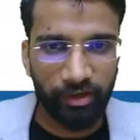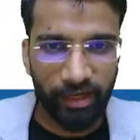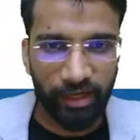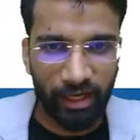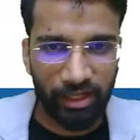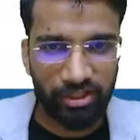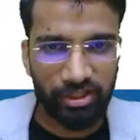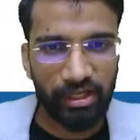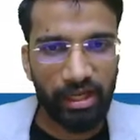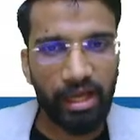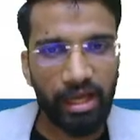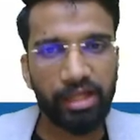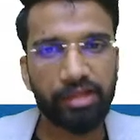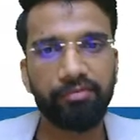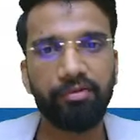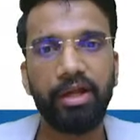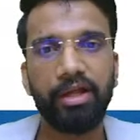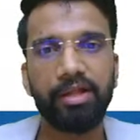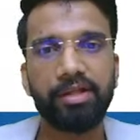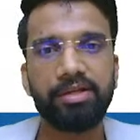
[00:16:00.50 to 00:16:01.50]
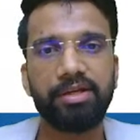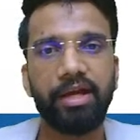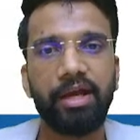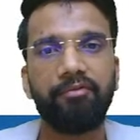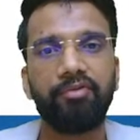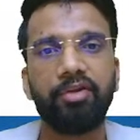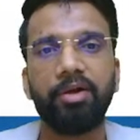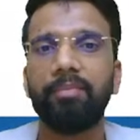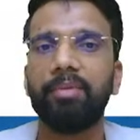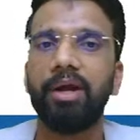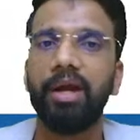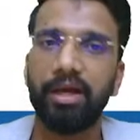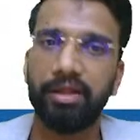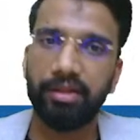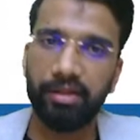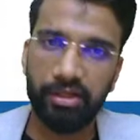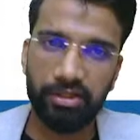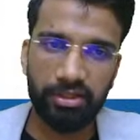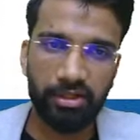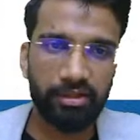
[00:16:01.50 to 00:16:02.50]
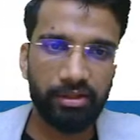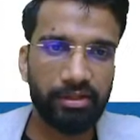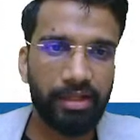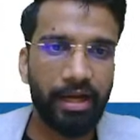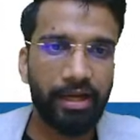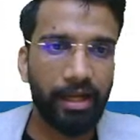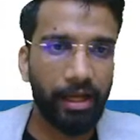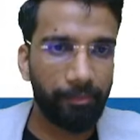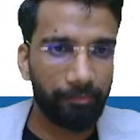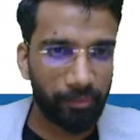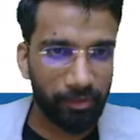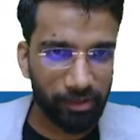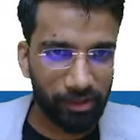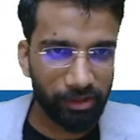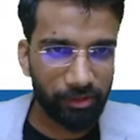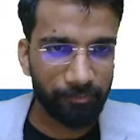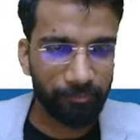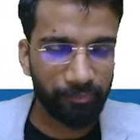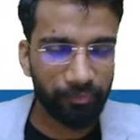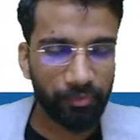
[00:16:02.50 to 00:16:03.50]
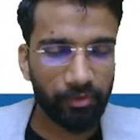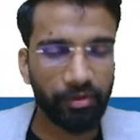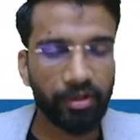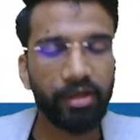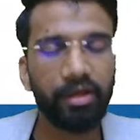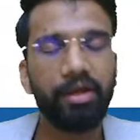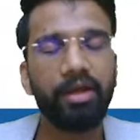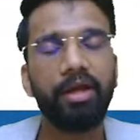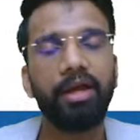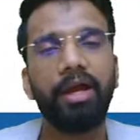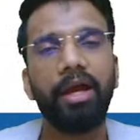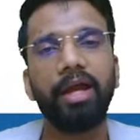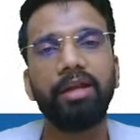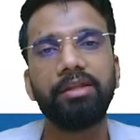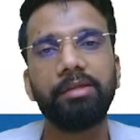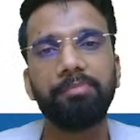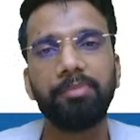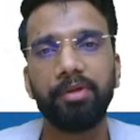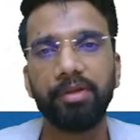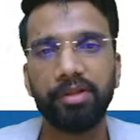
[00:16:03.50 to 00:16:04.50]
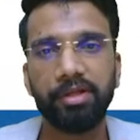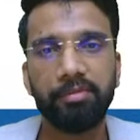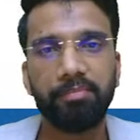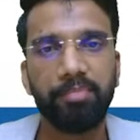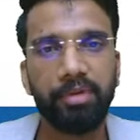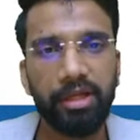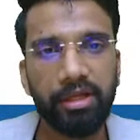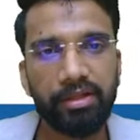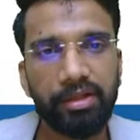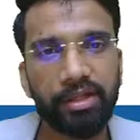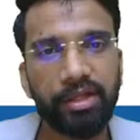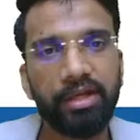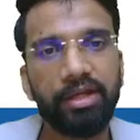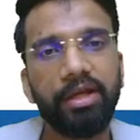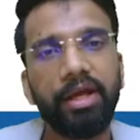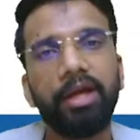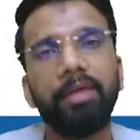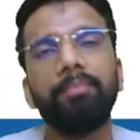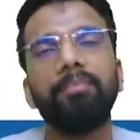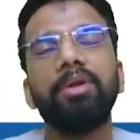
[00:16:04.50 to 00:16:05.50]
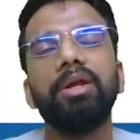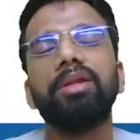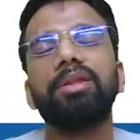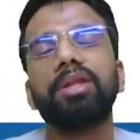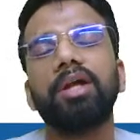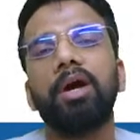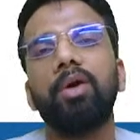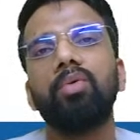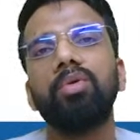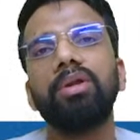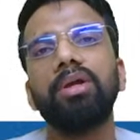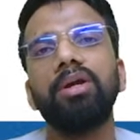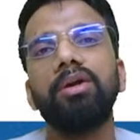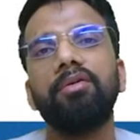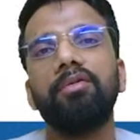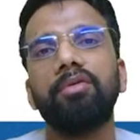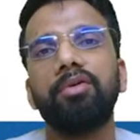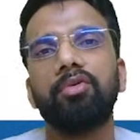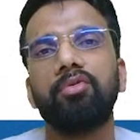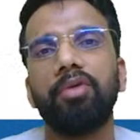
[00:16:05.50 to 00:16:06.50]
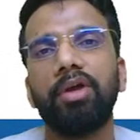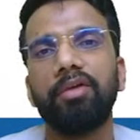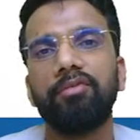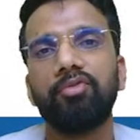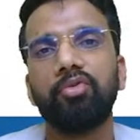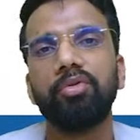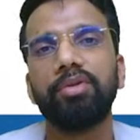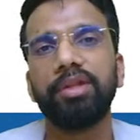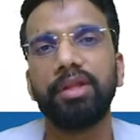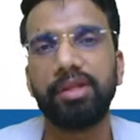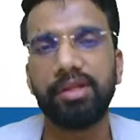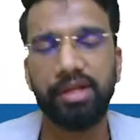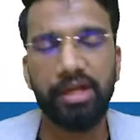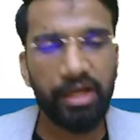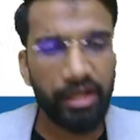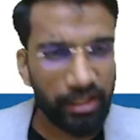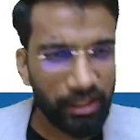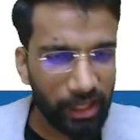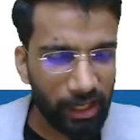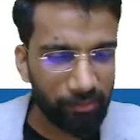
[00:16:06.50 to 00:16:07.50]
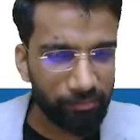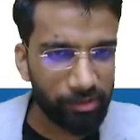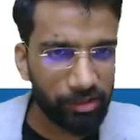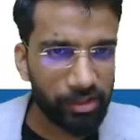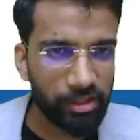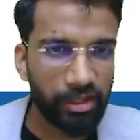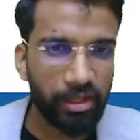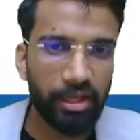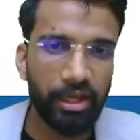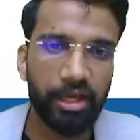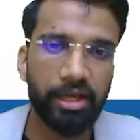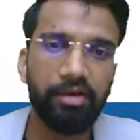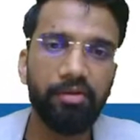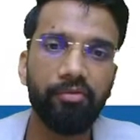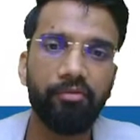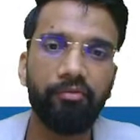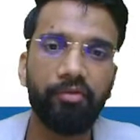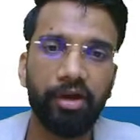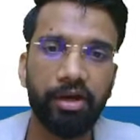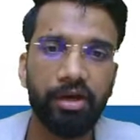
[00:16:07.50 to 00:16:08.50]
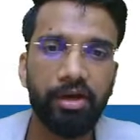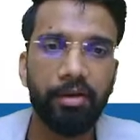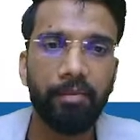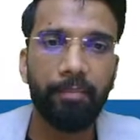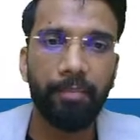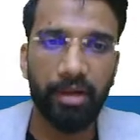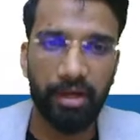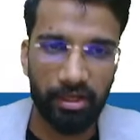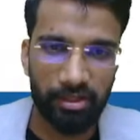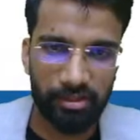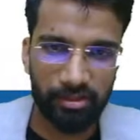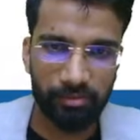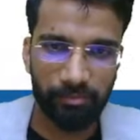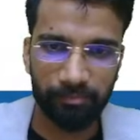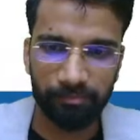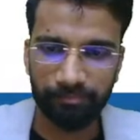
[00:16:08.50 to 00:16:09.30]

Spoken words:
contraction as well as diaphragm relaxation that happens. Okay, and the person breathes in and breathes out 12 to 16 times in 1 minute.